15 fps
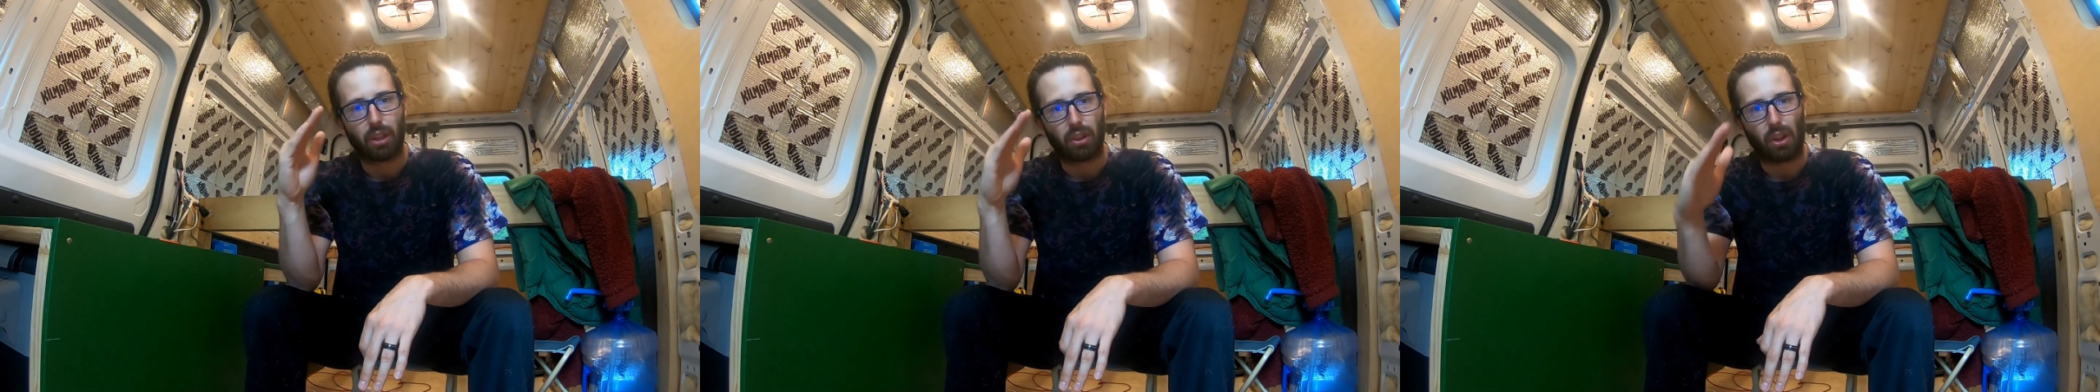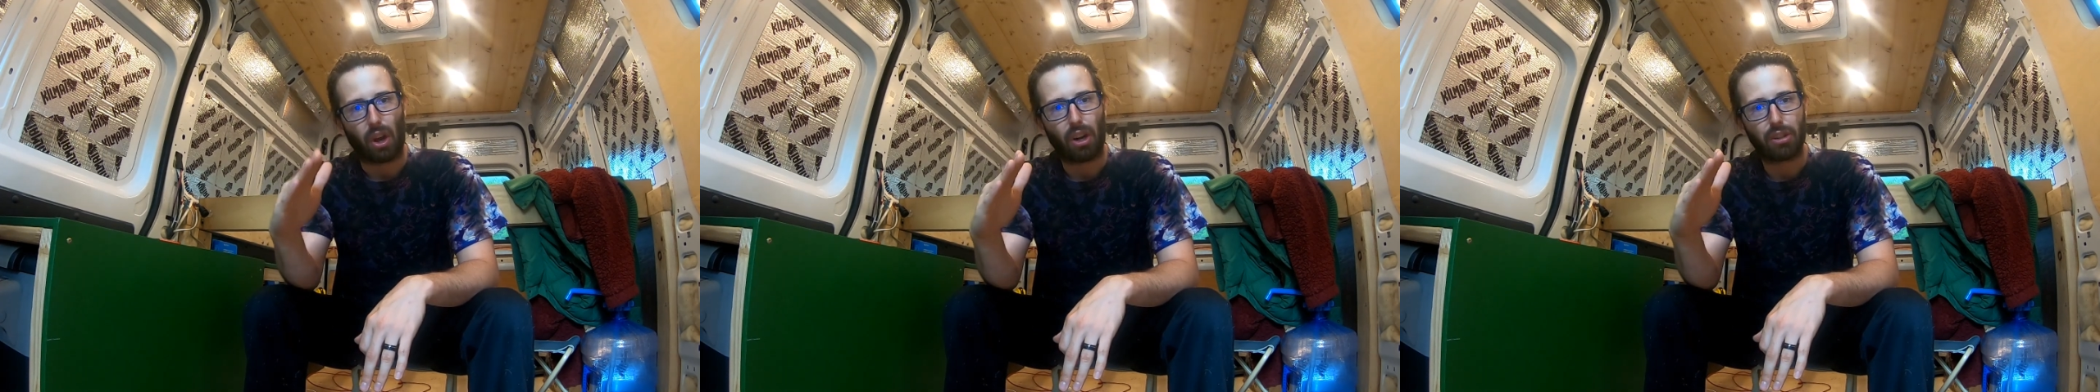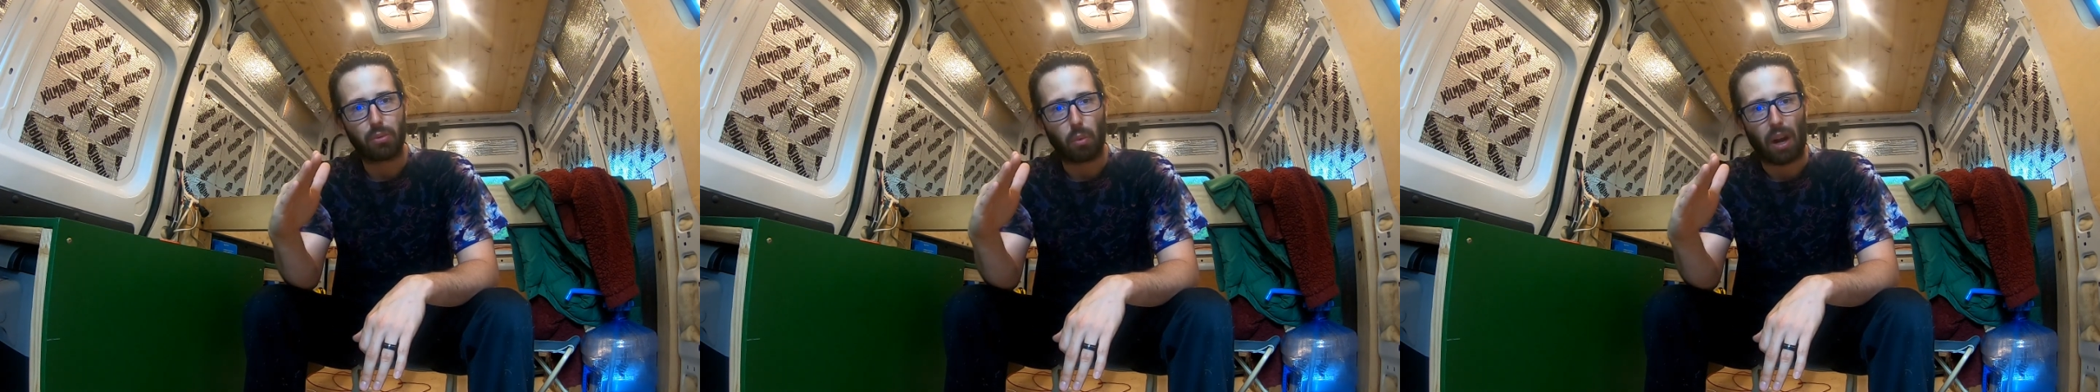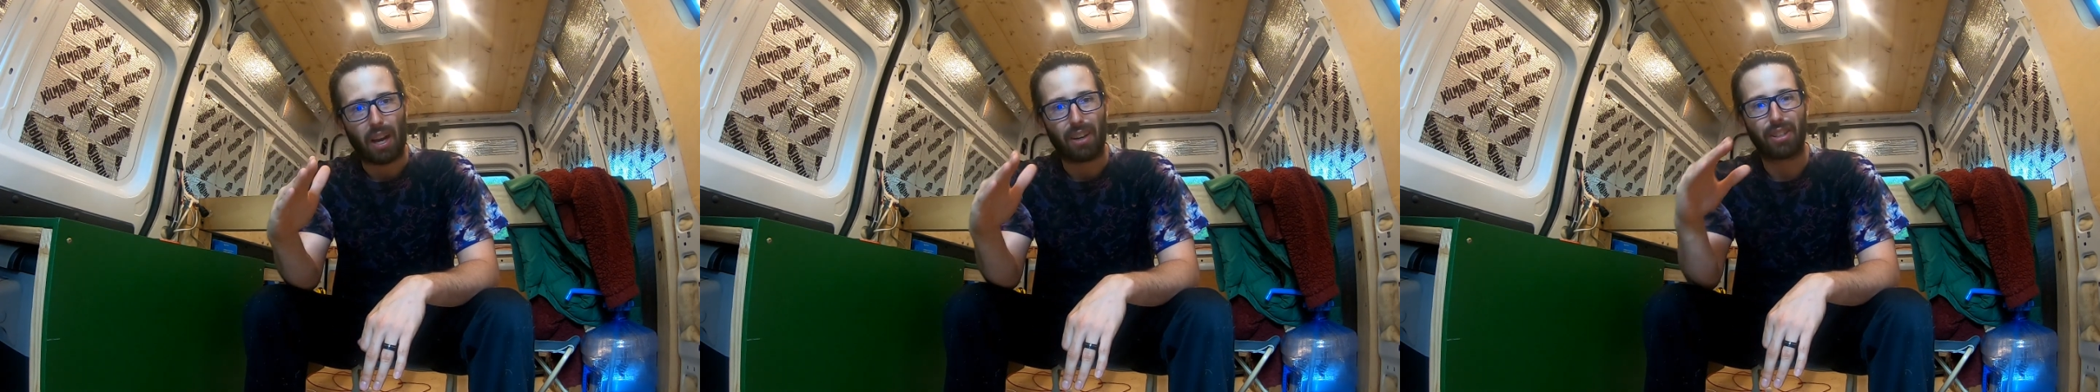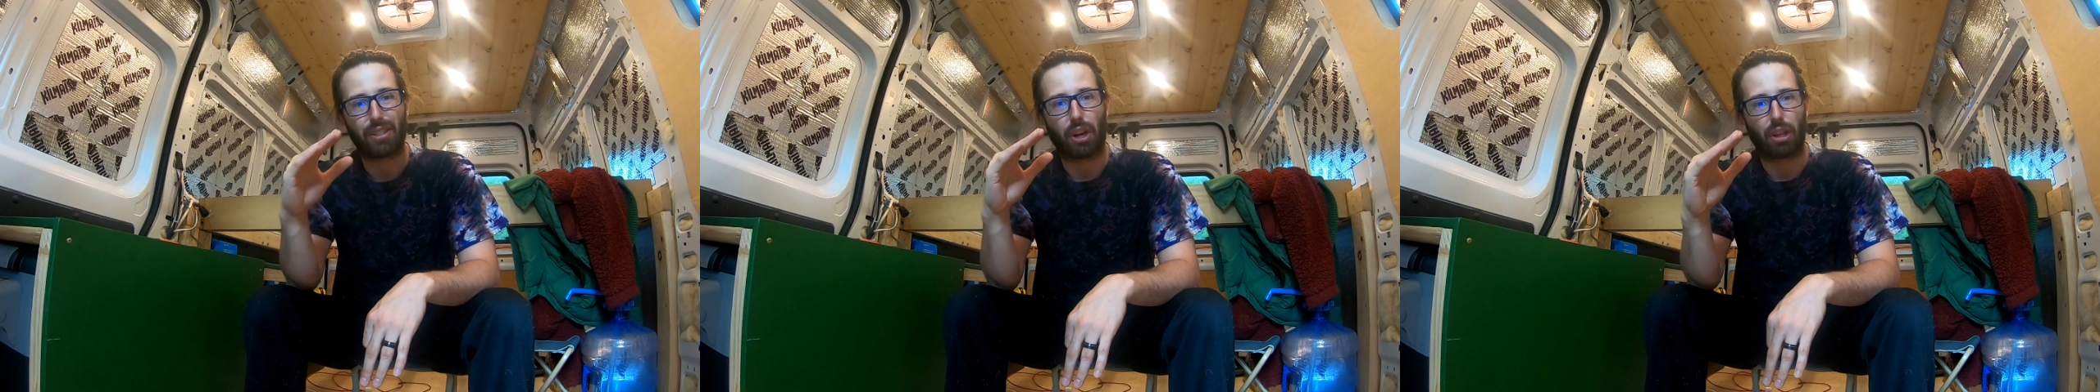Large
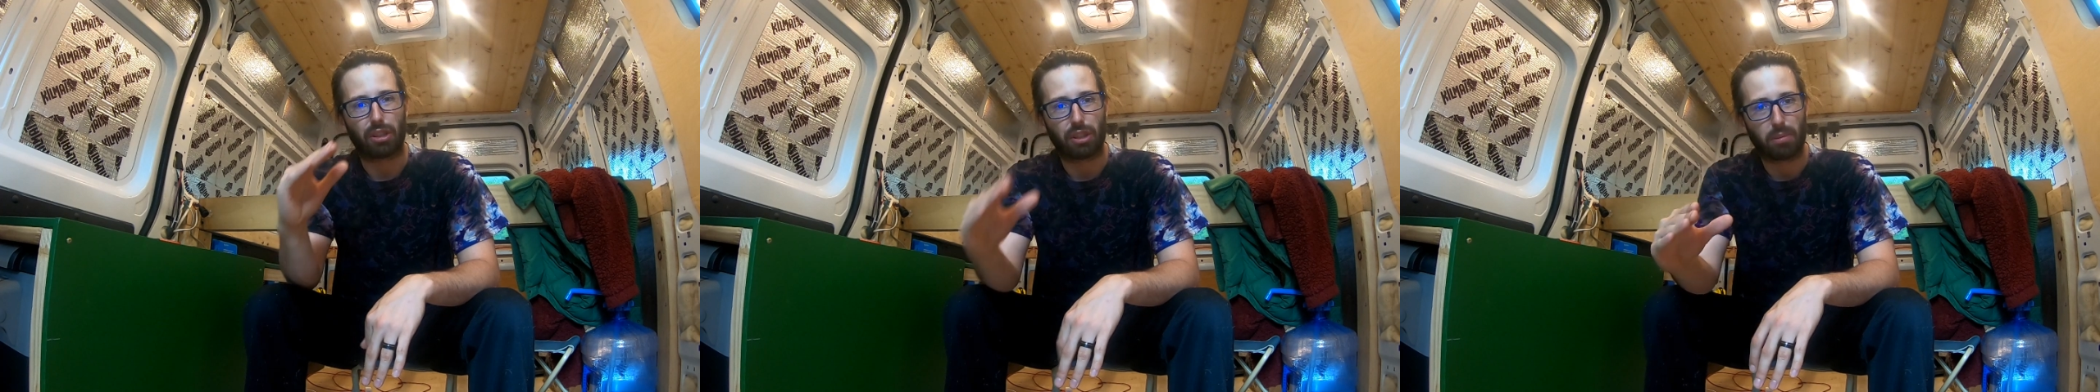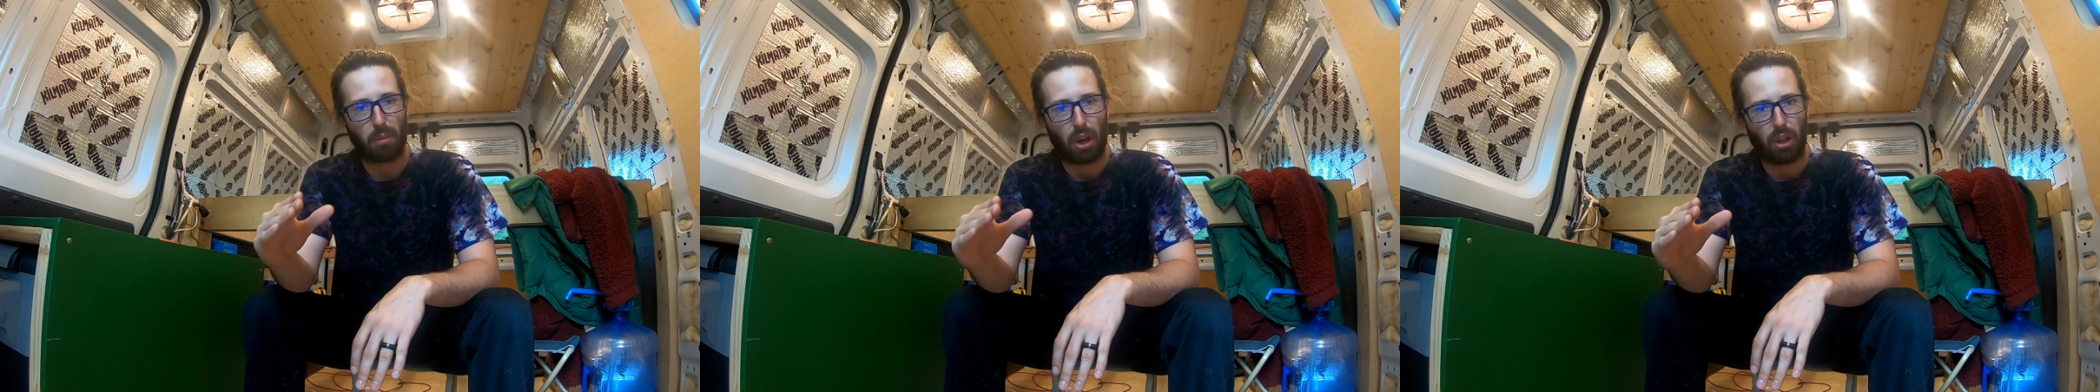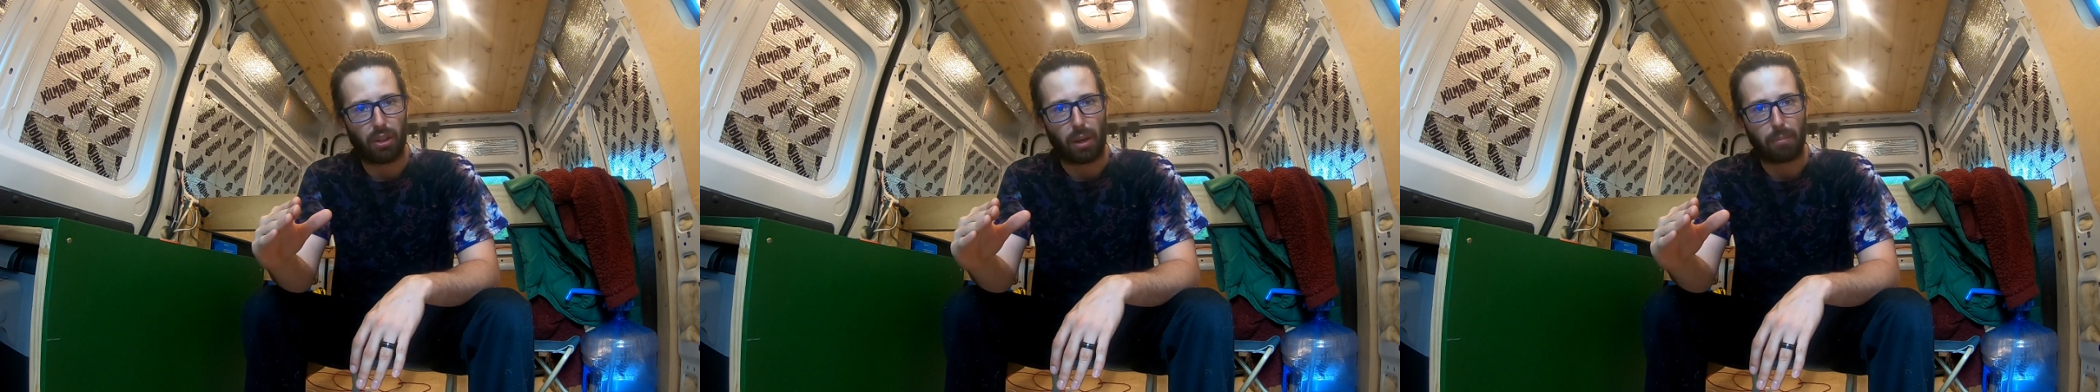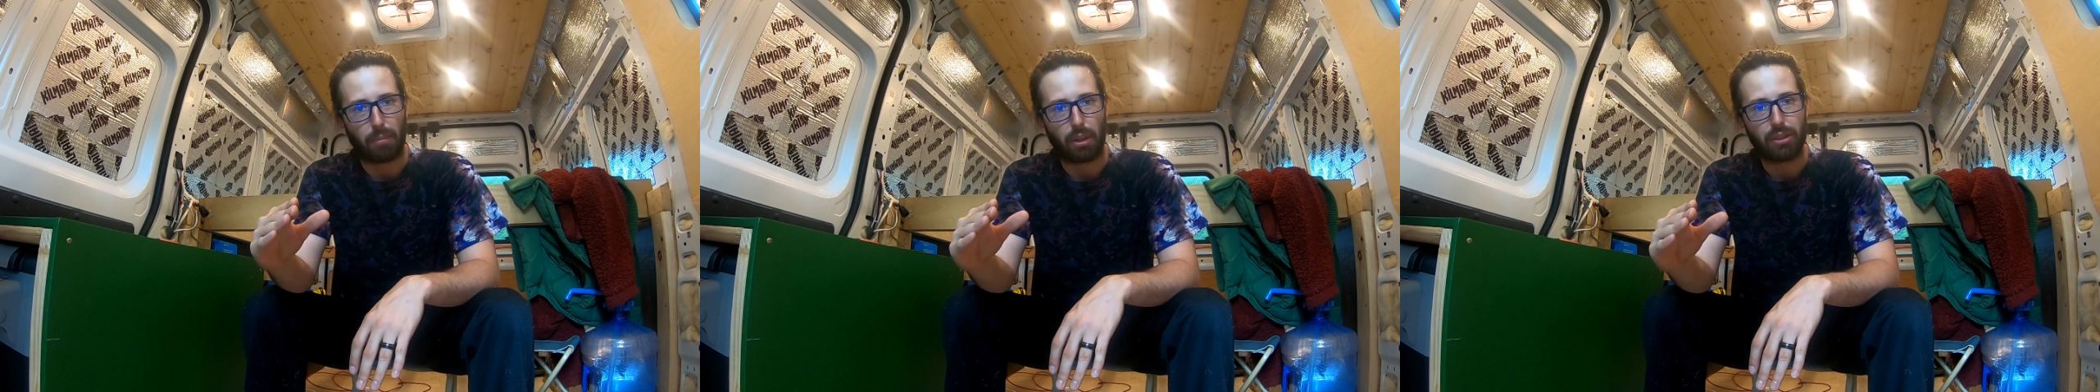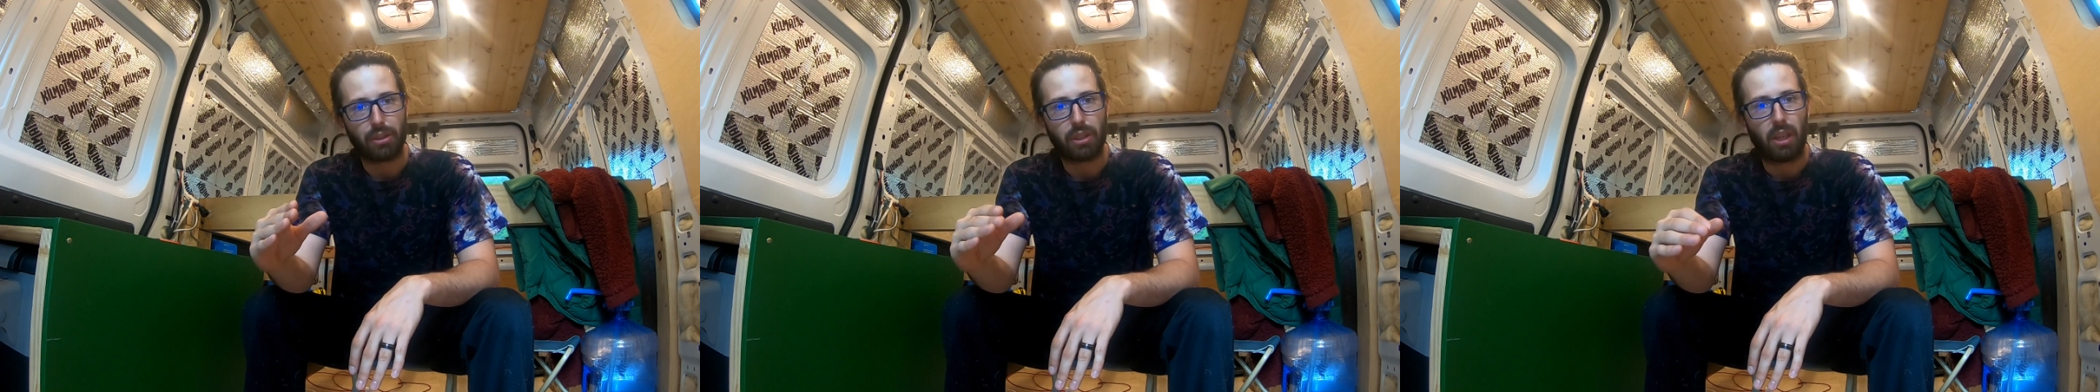wires are small
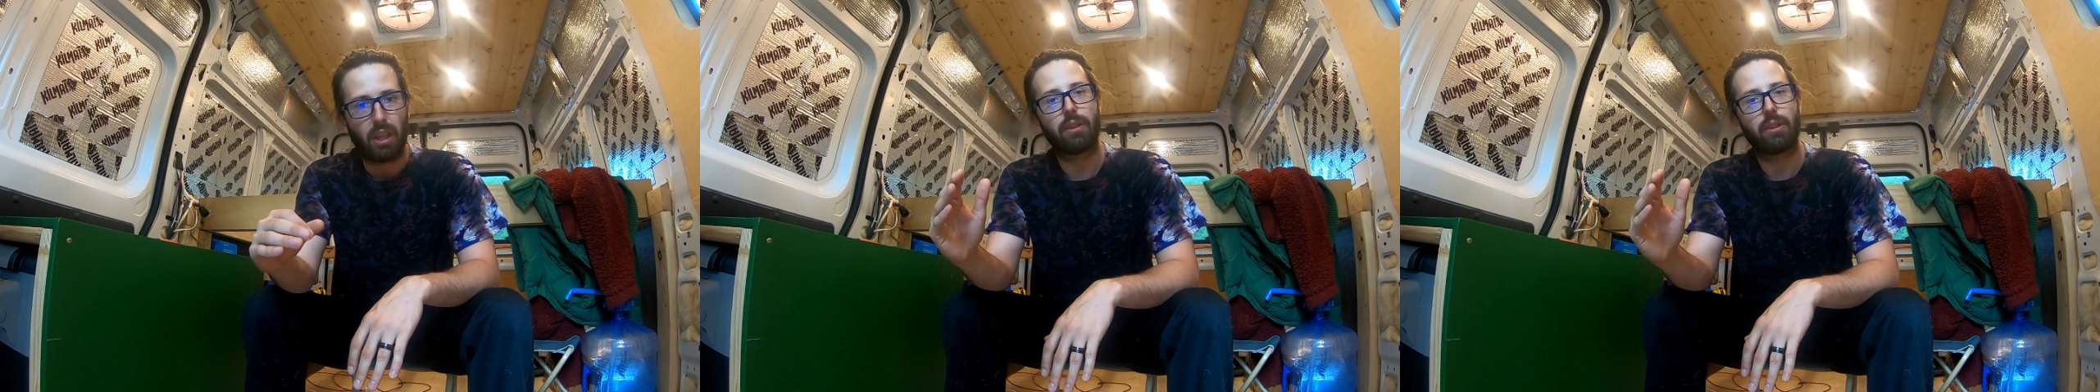numbers.